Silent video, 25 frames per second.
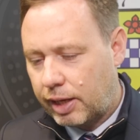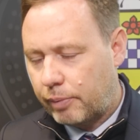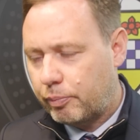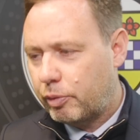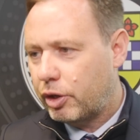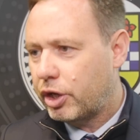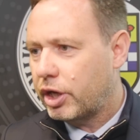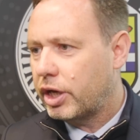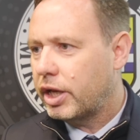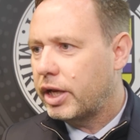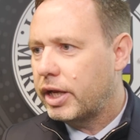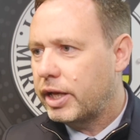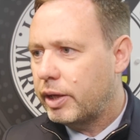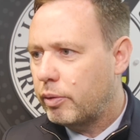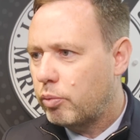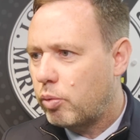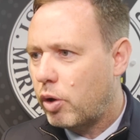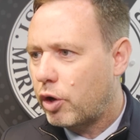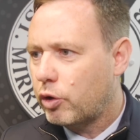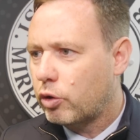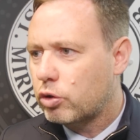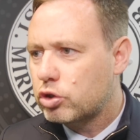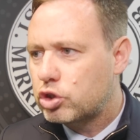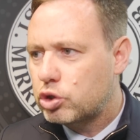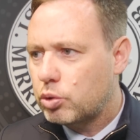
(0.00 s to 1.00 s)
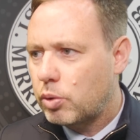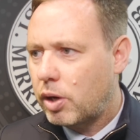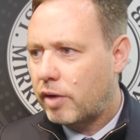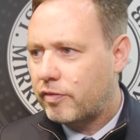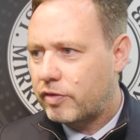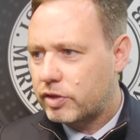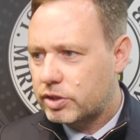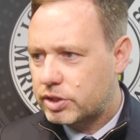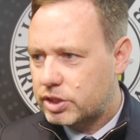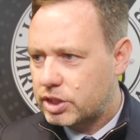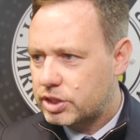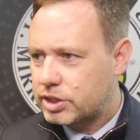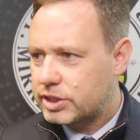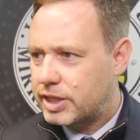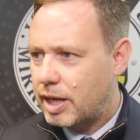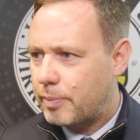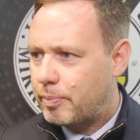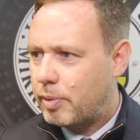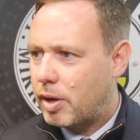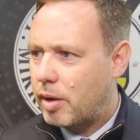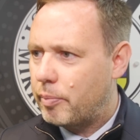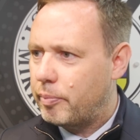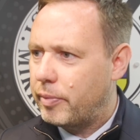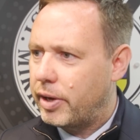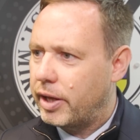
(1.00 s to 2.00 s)
and we're going to need one or two others to
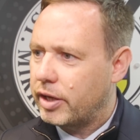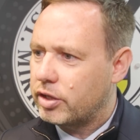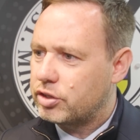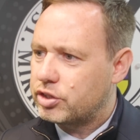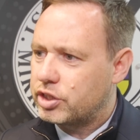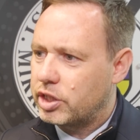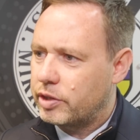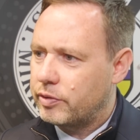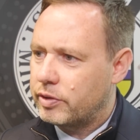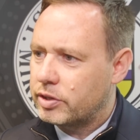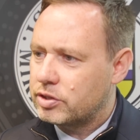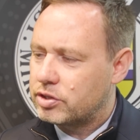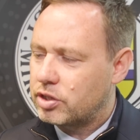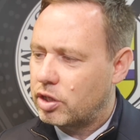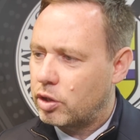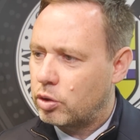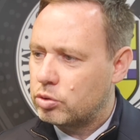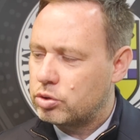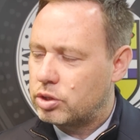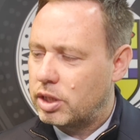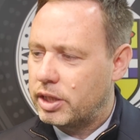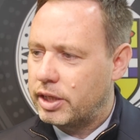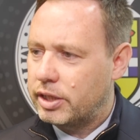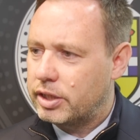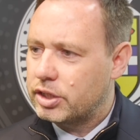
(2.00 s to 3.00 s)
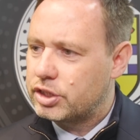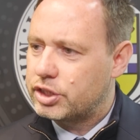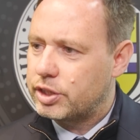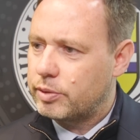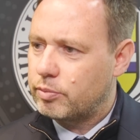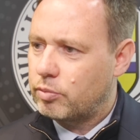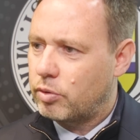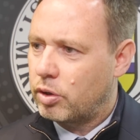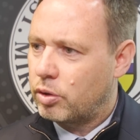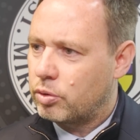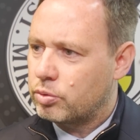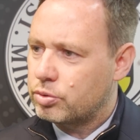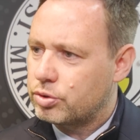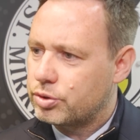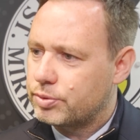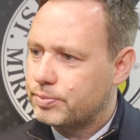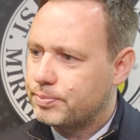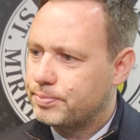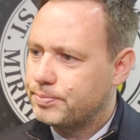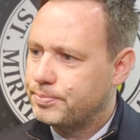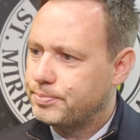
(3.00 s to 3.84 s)
step up next year into those leadership roles.